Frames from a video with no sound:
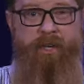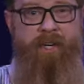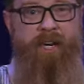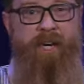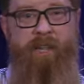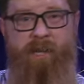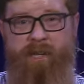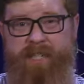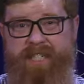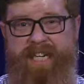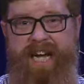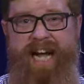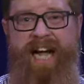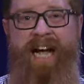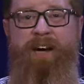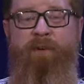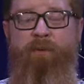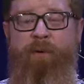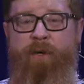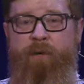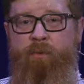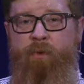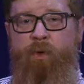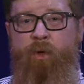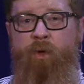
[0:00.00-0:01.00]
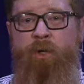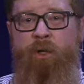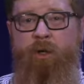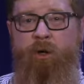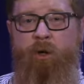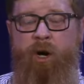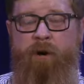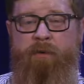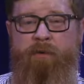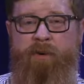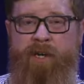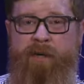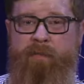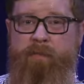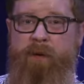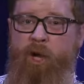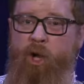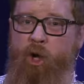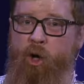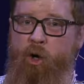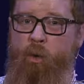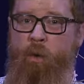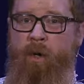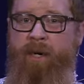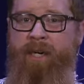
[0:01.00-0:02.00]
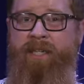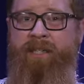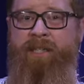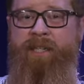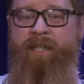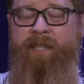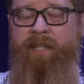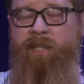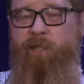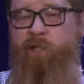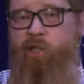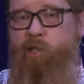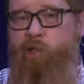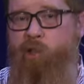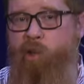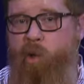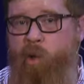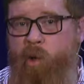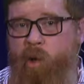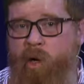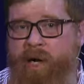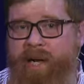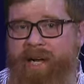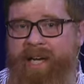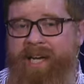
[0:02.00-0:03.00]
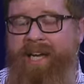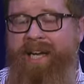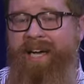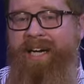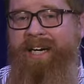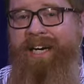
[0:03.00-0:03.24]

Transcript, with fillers: another tyrant ruler over him who wanted to destroy